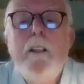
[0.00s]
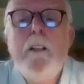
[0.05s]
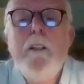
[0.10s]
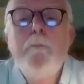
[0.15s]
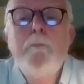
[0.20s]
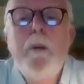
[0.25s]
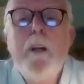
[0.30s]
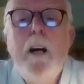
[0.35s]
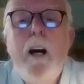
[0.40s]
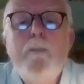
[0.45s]

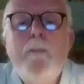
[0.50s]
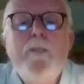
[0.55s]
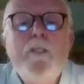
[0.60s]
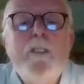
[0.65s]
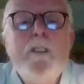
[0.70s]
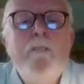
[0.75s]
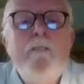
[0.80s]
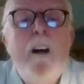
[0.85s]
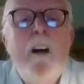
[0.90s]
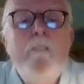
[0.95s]

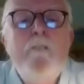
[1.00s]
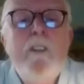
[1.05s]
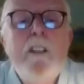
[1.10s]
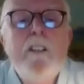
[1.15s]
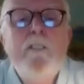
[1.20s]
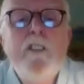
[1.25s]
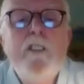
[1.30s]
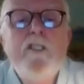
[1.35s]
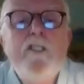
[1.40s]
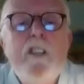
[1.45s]
Perhaps the memory
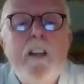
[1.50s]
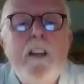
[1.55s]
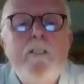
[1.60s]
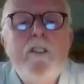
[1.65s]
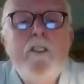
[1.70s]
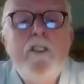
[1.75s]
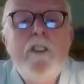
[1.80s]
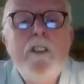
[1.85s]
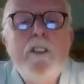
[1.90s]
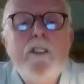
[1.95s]
of the
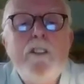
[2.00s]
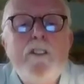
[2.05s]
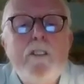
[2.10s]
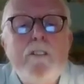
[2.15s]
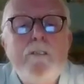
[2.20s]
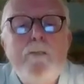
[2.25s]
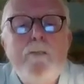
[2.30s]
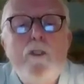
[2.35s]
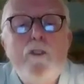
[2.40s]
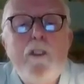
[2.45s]
7 years
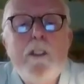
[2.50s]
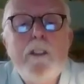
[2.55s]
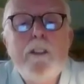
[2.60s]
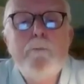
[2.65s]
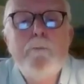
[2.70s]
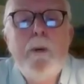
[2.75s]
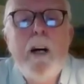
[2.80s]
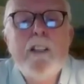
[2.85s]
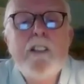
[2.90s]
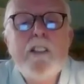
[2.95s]
of ruthless
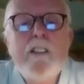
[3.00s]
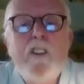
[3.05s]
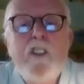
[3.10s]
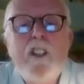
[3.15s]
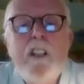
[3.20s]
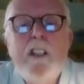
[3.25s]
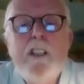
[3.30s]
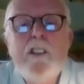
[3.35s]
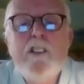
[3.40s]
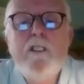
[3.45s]

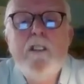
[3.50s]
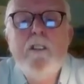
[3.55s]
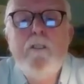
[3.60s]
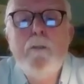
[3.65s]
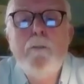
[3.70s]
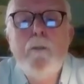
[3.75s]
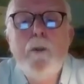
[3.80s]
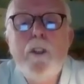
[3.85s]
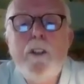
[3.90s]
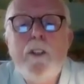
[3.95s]
pacification of
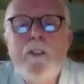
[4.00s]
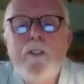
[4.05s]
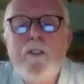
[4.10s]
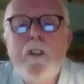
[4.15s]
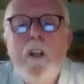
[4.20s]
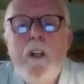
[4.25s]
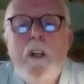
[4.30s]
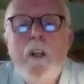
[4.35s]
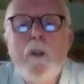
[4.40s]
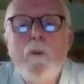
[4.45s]
the Borders
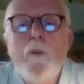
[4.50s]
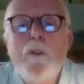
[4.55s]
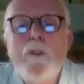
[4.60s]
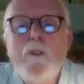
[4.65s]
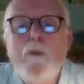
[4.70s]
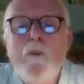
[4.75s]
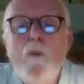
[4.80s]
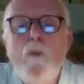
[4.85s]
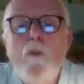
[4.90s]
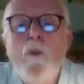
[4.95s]

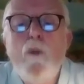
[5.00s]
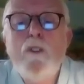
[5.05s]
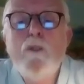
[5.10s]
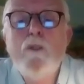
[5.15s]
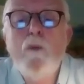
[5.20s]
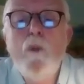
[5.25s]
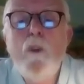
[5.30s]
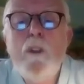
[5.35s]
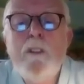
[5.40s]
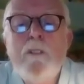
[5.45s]
was
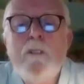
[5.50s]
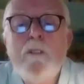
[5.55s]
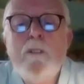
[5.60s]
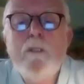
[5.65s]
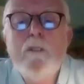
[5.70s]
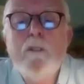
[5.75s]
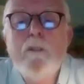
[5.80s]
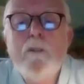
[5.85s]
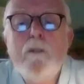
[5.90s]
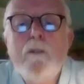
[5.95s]

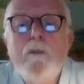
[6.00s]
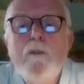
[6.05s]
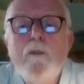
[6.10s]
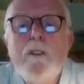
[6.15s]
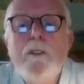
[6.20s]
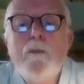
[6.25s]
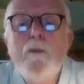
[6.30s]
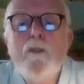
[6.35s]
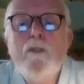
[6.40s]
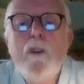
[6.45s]
one
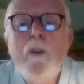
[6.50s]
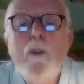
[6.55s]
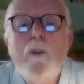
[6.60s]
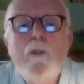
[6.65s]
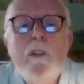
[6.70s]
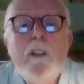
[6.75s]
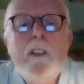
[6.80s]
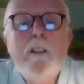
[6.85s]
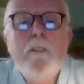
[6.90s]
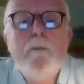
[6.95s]
which was
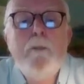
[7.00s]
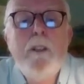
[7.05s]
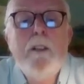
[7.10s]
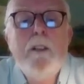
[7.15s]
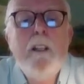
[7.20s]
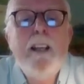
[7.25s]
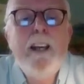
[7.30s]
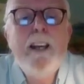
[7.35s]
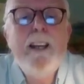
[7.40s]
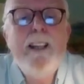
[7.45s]
only to
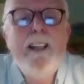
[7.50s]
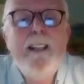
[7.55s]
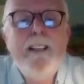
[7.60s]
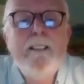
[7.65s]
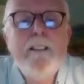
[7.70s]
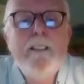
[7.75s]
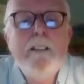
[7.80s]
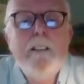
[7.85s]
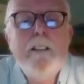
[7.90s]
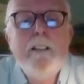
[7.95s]
be
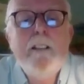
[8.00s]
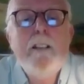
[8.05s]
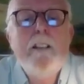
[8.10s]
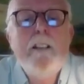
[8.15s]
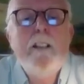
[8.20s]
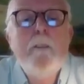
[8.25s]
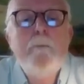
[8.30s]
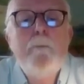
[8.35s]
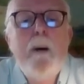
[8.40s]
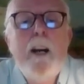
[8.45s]
hailed
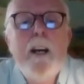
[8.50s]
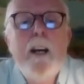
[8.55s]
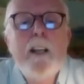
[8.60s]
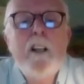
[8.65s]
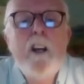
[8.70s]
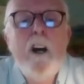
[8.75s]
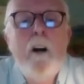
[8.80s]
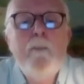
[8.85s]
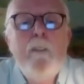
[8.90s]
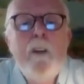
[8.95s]
by a
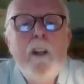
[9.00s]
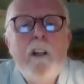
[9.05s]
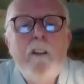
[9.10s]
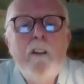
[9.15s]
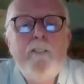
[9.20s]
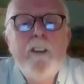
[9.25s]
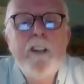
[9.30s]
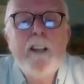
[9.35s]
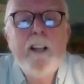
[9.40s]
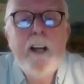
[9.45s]
communal
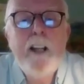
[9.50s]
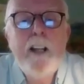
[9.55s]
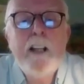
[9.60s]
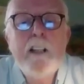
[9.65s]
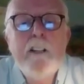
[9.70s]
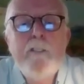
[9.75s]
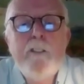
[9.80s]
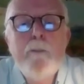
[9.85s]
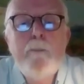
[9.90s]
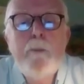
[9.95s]

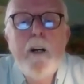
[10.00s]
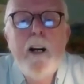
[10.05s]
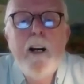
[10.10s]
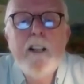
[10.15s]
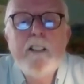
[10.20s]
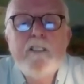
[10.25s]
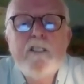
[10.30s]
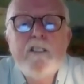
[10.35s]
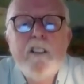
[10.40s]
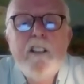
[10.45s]
forgetting of the
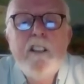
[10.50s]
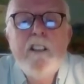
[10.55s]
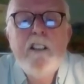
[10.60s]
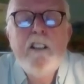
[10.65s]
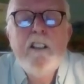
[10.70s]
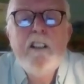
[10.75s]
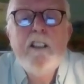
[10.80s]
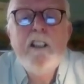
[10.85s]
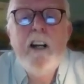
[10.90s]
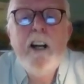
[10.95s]
past
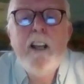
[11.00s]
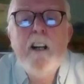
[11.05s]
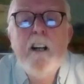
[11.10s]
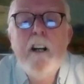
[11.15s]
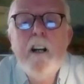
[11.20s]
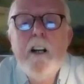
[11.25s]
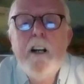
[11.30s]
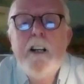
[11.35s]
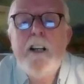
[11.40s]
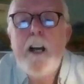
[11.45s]
and a
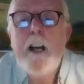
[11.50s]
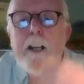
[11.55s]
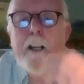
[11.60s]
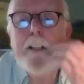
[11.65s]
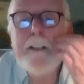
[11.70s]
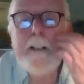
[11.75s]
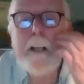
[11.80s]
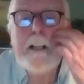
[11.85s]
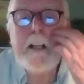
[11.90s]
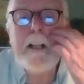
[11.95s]

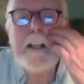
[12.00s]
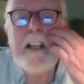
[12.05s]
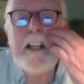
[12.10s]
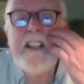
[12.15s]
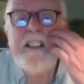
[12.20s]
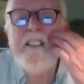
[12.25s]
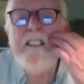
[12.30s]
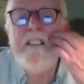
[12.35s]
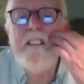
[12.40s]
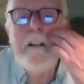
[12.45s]
hard-headed digging
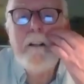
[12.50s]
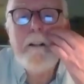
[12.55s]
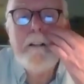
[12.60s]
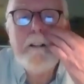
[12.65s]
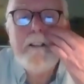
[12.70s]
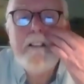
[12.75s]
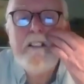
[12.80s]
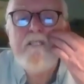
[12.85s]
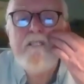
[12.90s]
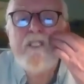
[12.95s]
in
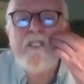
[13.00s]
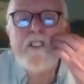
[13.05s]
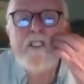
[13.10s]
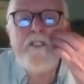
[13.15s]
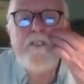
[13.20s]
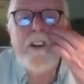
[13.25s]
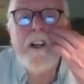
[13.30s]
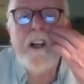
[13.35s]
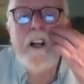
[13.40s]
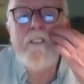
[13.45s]
as
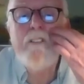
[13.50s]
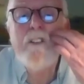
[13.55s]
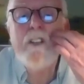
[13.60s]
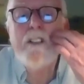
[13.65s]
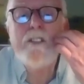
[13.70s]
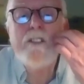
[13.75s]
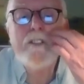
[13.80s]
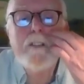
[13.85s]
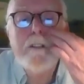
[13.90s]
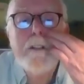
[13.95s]

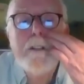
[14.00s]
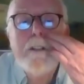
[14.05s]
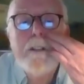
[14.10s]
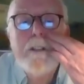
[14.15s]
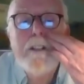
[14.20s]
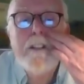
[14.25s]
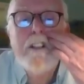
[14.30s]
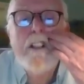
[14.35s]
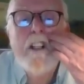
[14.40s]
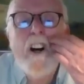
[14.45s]
farmers,
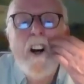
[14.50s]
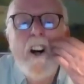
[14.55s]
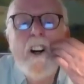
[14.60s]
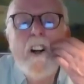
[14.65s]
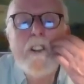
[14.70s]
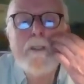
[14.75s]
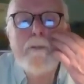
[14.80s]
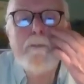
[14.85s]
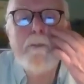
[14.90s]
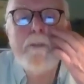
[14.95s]

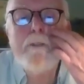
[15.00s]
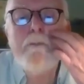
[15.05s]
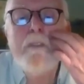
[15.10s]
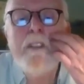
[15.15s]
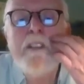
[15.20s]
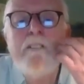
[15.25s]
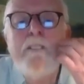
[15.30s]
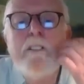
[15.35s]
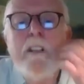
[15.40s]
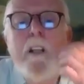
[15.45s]

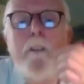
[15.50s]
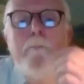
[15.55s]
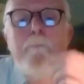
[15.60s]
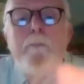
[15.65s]
husbandmen, and